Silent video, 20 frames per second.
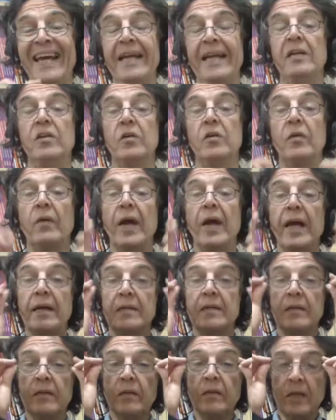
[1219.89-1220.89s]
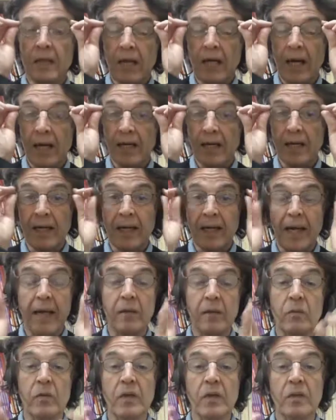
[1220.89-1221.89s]
interact in the target
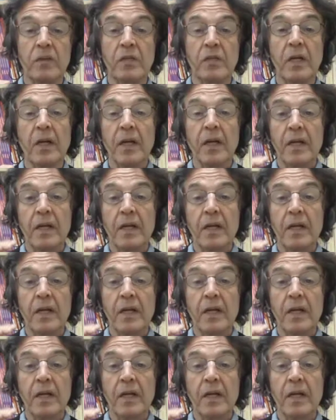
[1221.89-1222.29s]
language